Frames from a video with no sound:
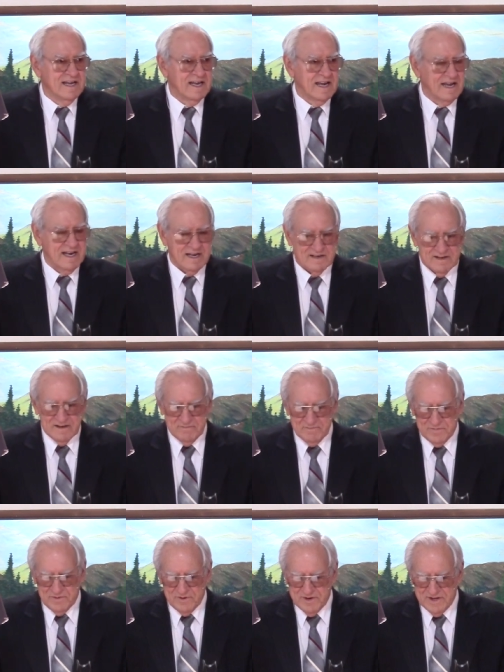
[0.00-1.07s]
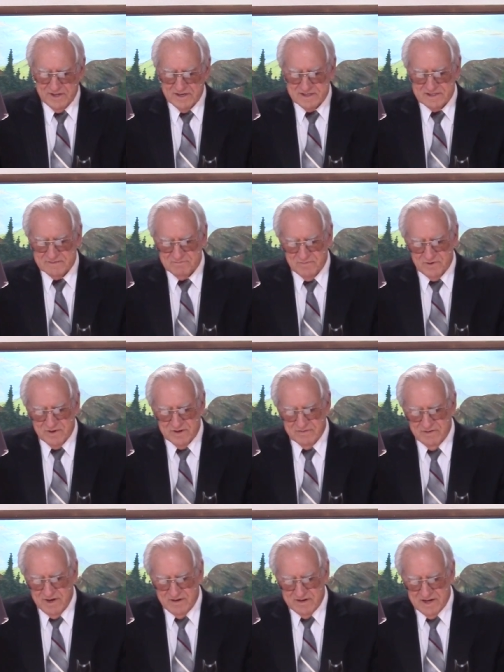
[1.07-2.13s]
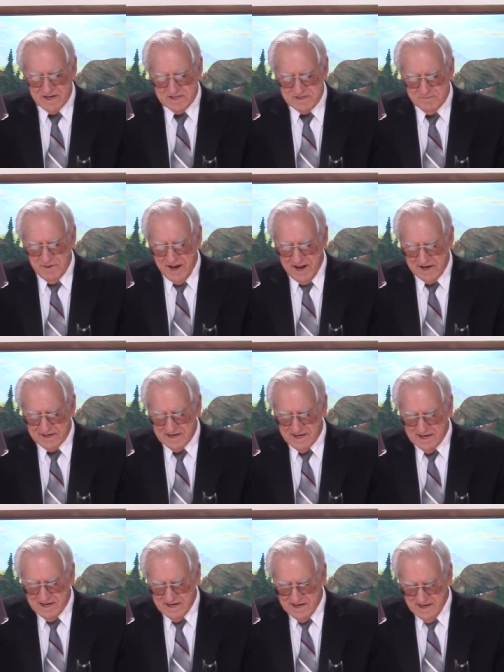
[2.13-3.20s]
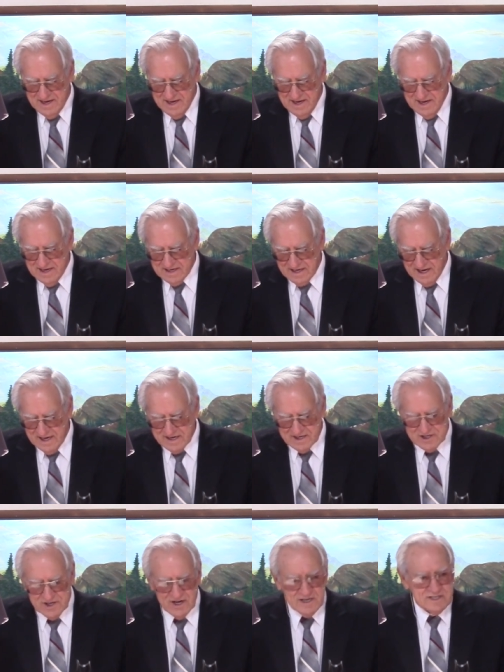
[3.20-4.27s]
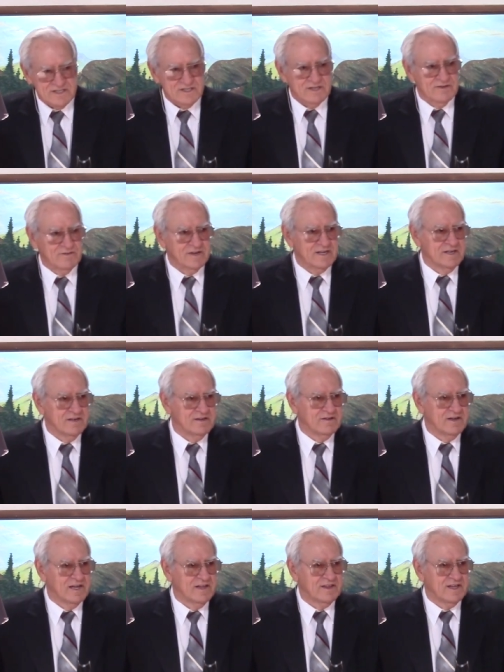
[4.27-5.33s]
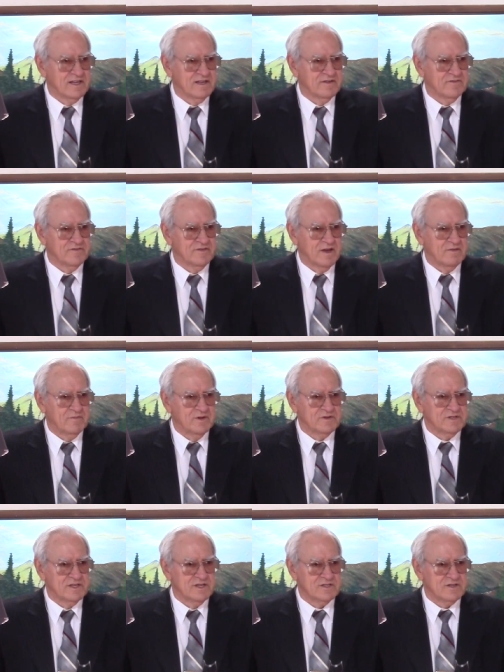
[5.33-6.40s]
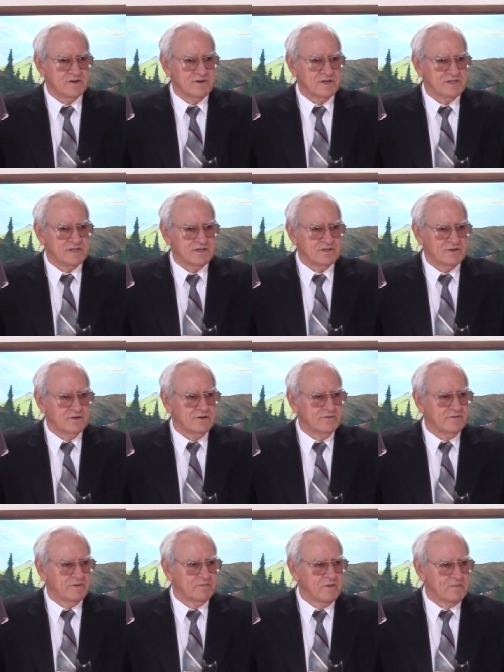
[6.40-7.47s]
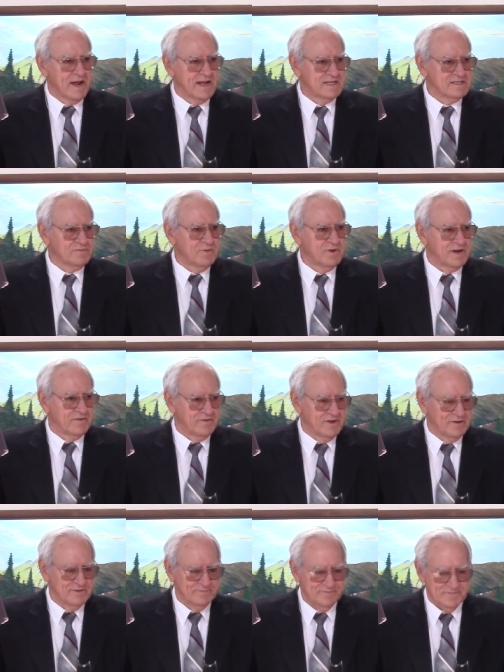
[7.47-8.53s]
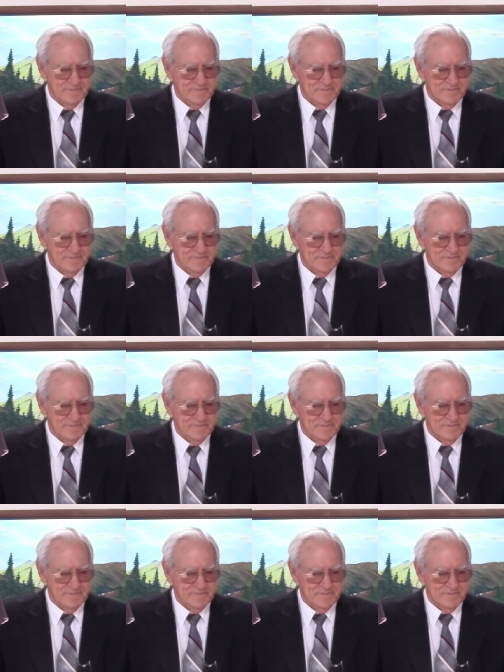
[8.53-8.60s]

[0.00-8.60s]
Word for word: And uh, boy, there's more than we'd expect. Kind of shocks you when you uh, think of uh, most of the stories are told from a man's point of view.